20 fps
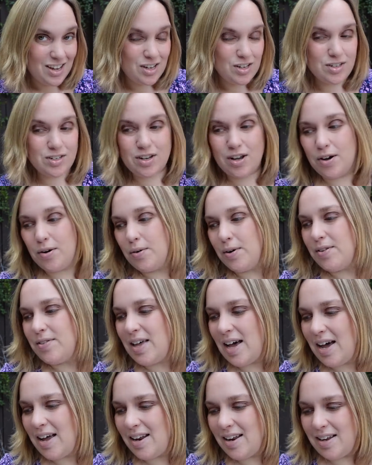So
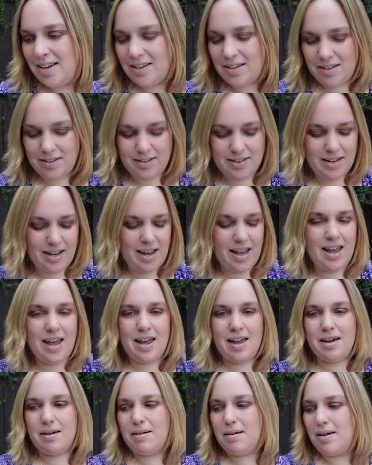that is
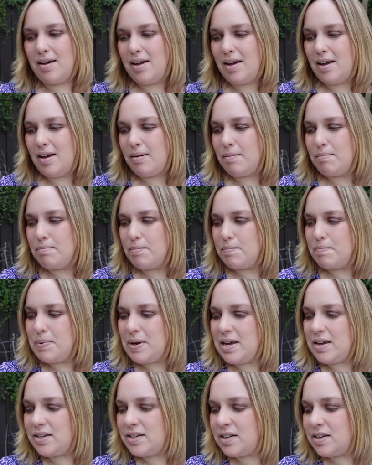a
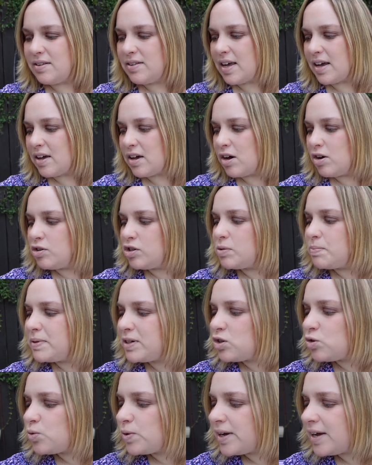beat that goes
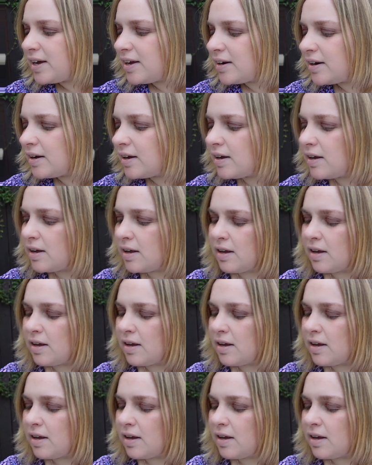between